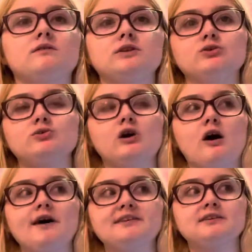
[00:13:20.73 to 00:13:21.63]
you
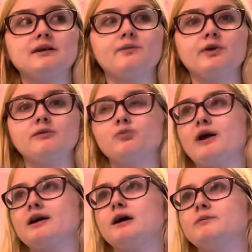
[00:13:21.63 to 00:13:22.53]
caused someone to
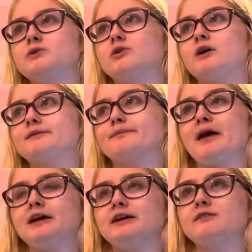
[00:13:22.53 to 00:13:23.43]
break up, you caused
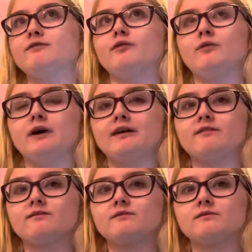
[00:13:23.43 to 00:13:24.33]
pain, for what?
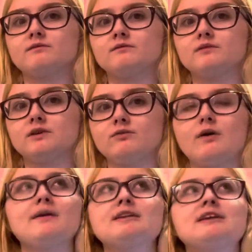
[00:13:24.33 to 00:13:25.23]

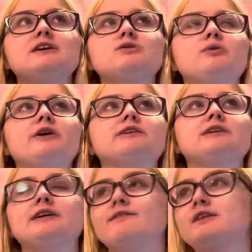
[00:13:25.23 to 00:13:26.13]
I'm not saying you
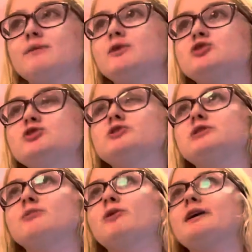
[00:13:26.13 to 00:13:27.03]
personally. If someone
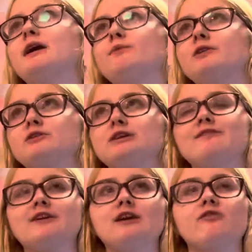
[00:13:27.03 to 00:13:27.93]
chooses to break up with a
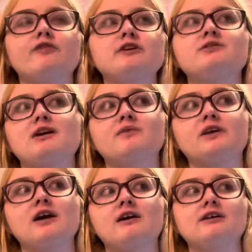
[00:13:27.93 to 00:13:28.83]
significant other for you, it's not
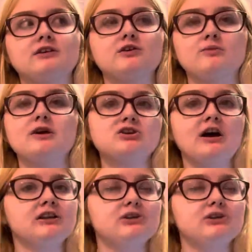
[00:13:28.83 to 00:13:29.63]
really so much on